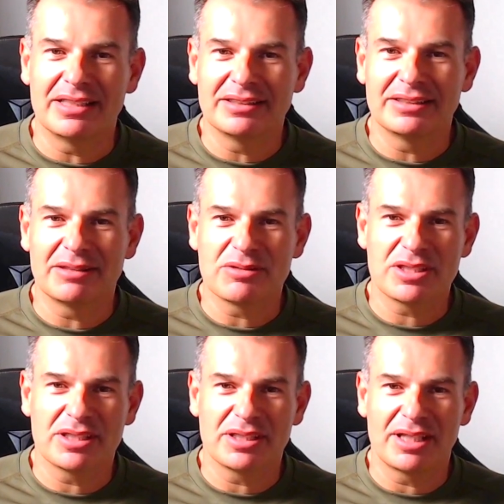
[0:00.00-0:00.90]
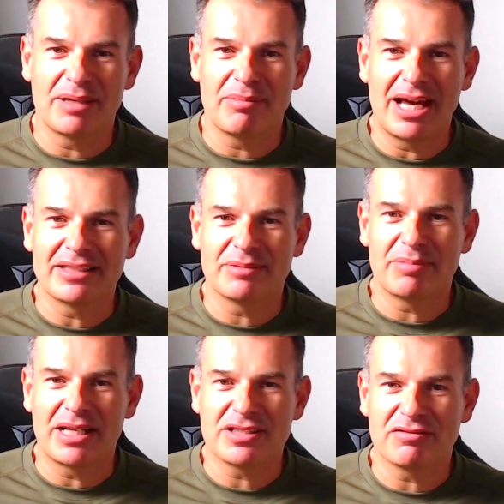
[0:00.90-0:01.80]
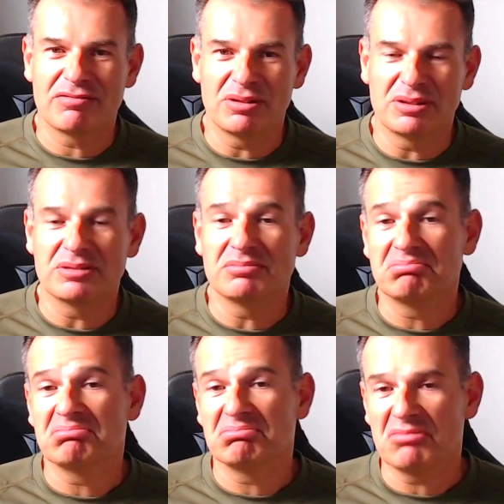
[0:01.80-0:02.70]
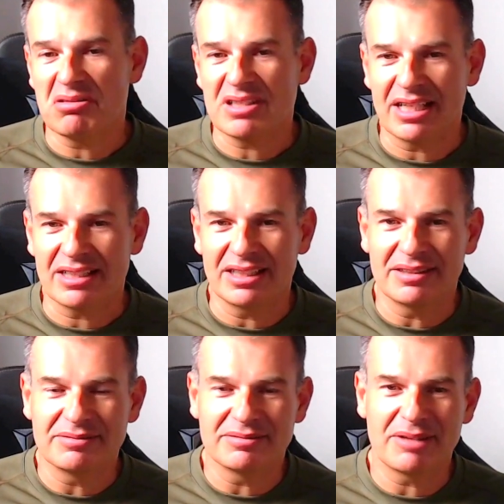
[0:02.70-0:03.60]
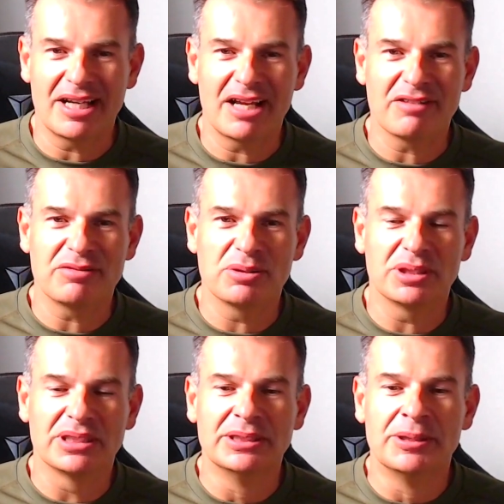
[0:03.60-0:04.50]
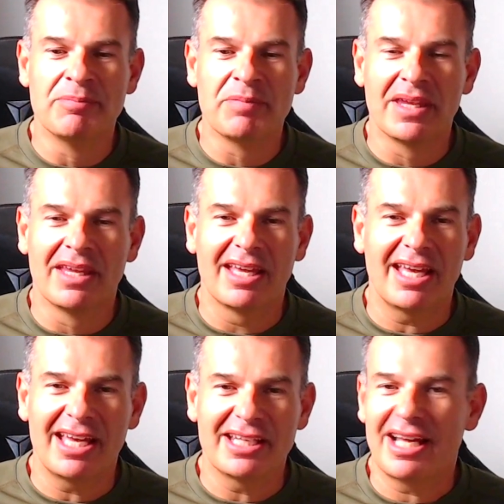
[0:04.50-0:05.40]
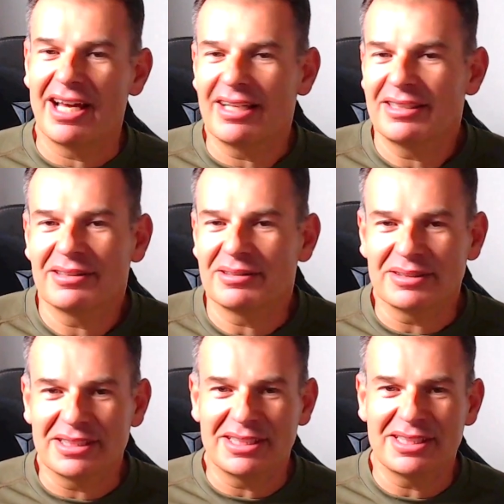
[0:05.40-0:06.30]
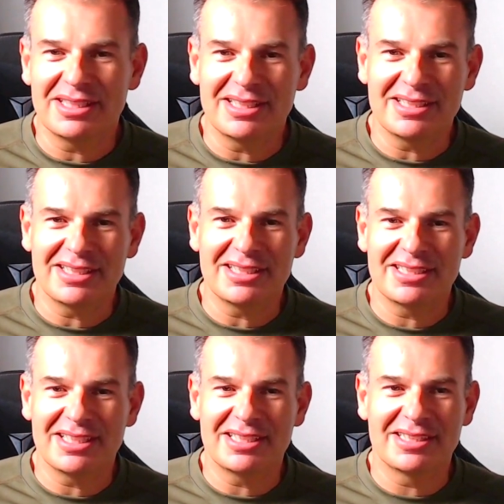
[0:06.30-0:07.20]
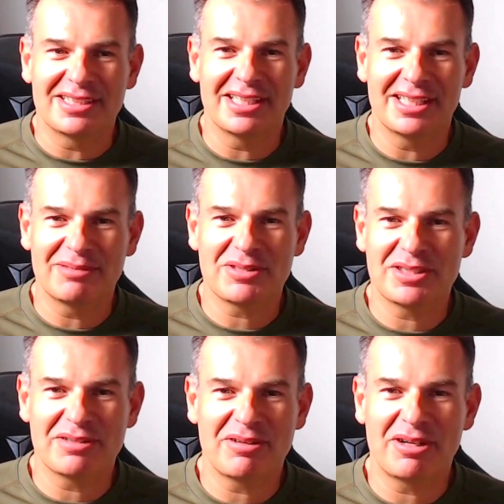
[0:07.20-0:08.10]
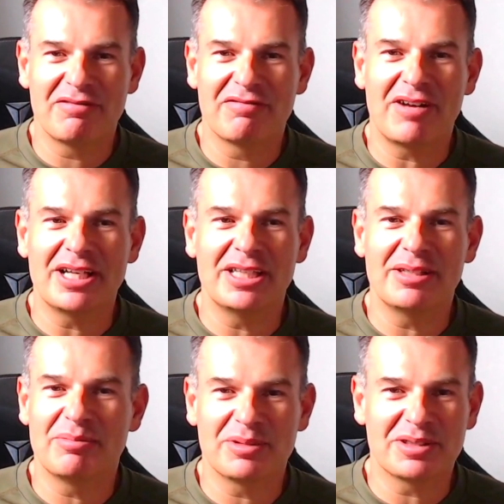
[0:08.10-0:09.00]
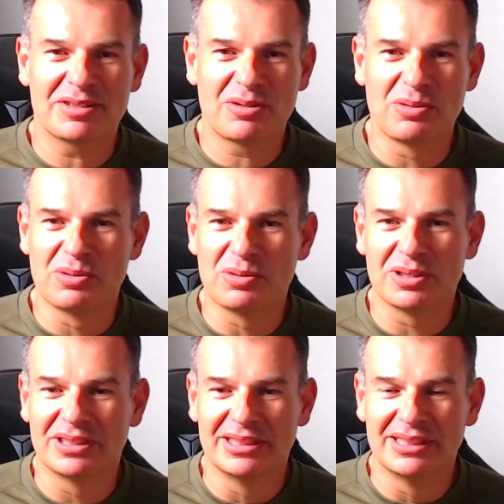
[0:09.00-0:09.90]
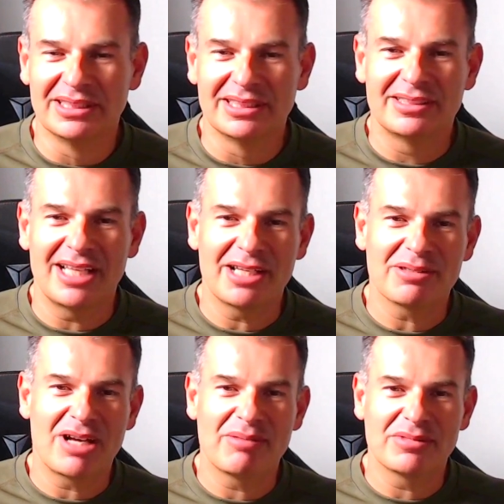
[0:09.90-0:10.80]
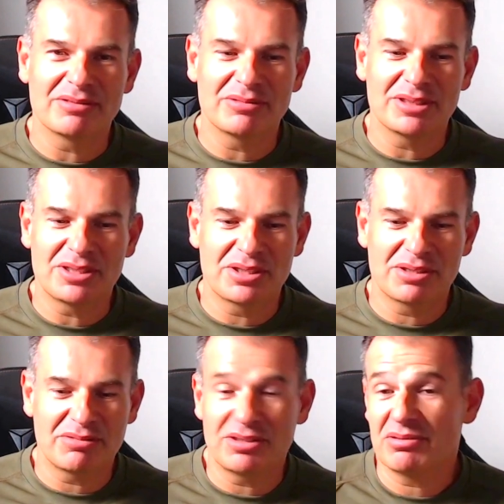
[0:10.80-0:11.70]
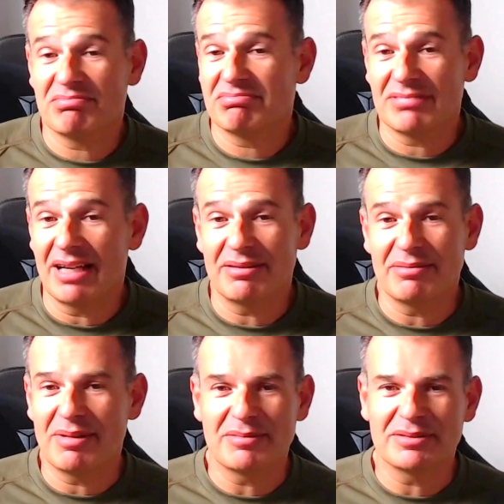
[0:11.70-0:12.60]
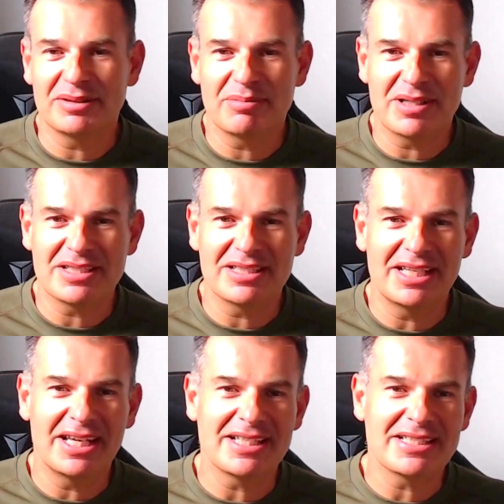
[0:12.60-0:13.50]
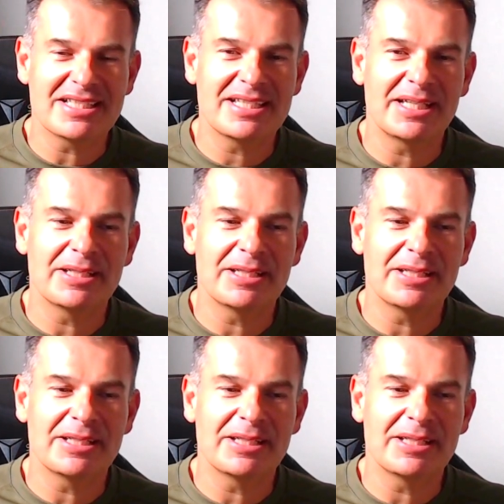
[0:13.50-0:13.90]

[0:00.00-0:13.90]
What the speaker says: there was an abandoned Panzer IV, most likely ran out of fuel. And it was a very funny but cool diorama, which I remember to the present day, as I said.